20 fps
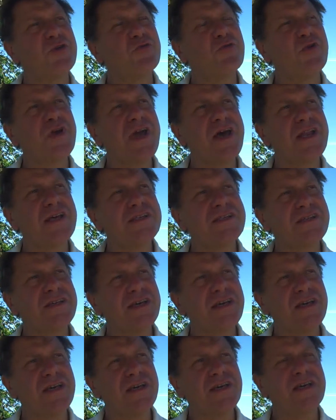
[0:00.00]
reality,
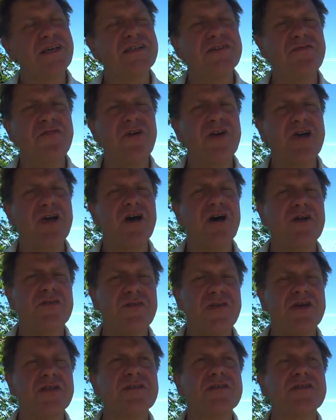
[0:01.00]
it's very hard
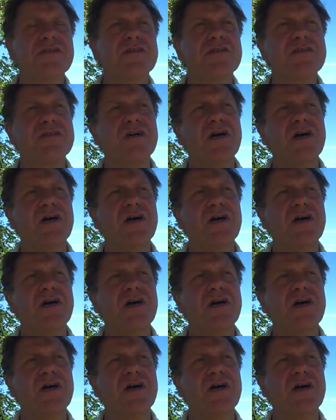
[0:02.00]
then to